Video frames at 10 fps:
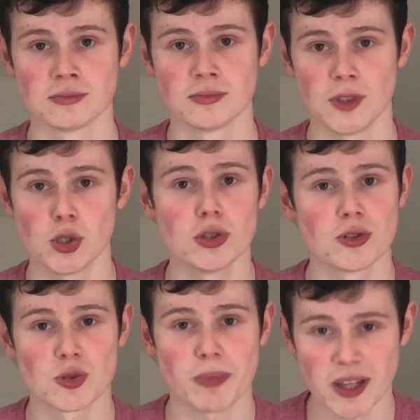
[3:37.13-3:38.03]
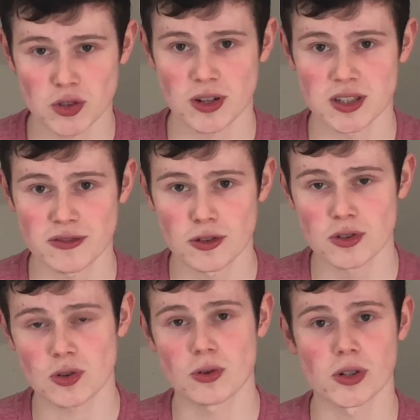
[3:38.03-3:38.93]
You can use bank
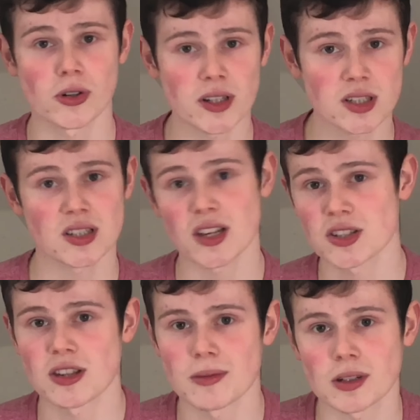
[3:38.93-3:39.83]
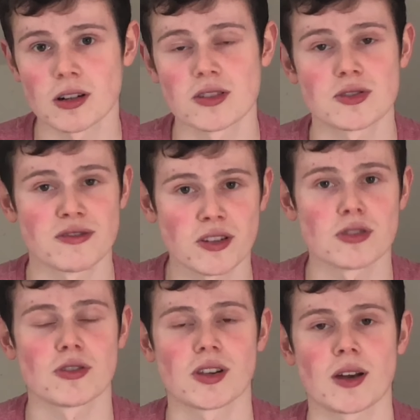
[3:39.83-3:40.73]
transfers or credit/debit cards to fund
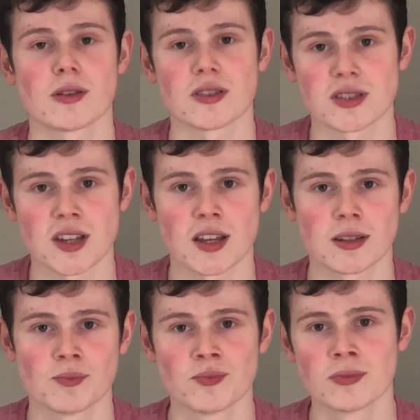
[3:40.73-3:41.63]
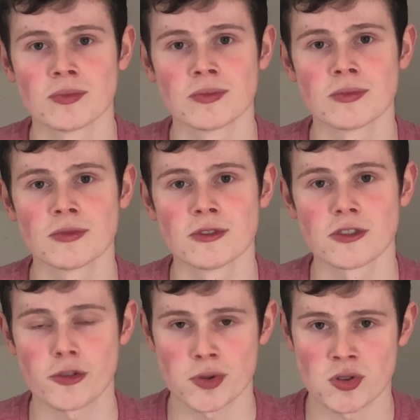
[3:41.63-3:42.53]
your account on Stake.
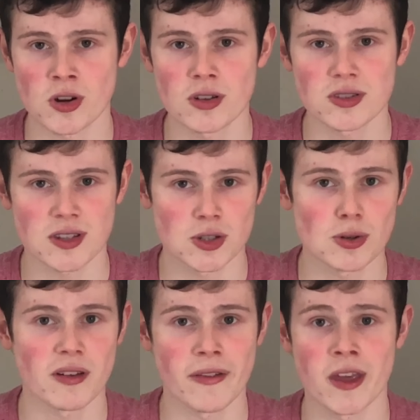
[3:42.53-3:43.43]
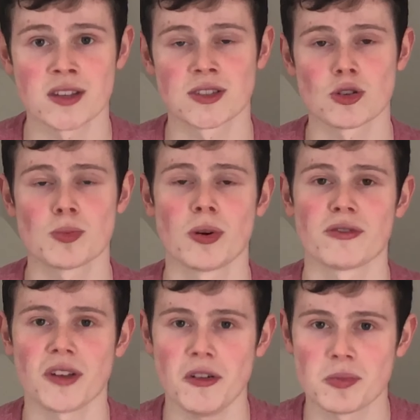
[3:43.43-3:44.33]
For withdrawals, they do have that
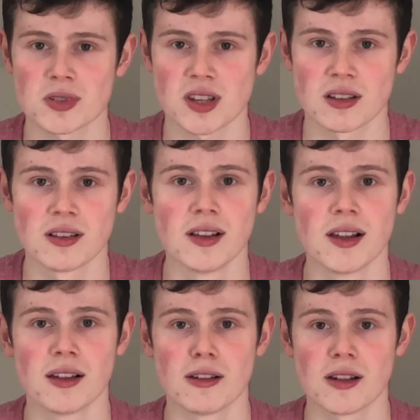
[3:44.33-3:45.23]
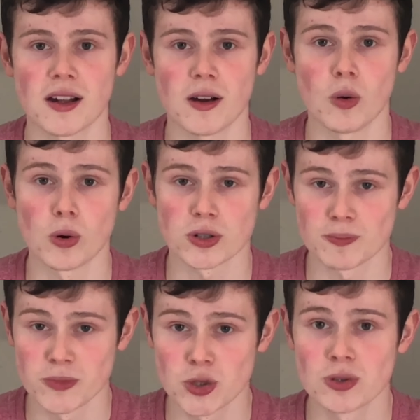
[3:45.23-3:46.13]
0.5% or
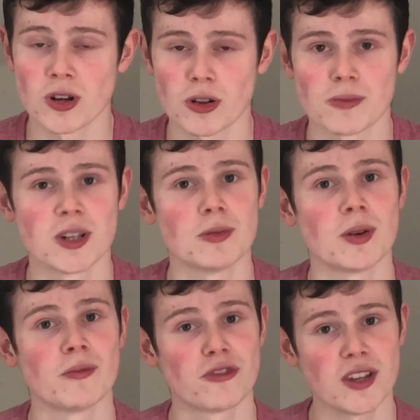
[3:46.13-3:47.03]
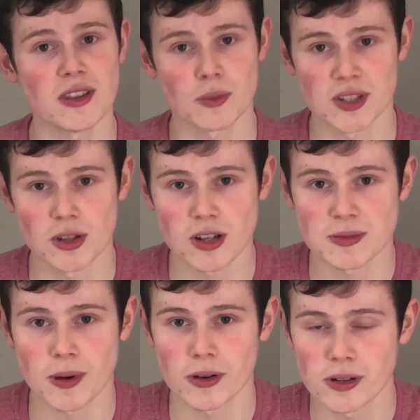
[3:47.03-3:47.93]
$2 minimum fee that we talked
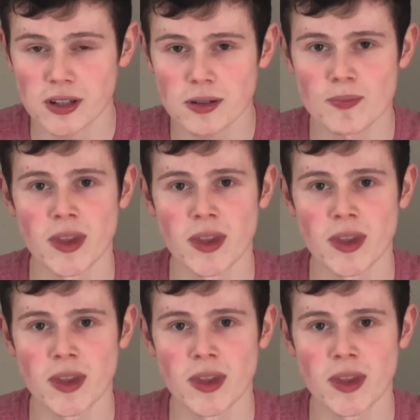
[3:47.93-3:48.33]
about earlier.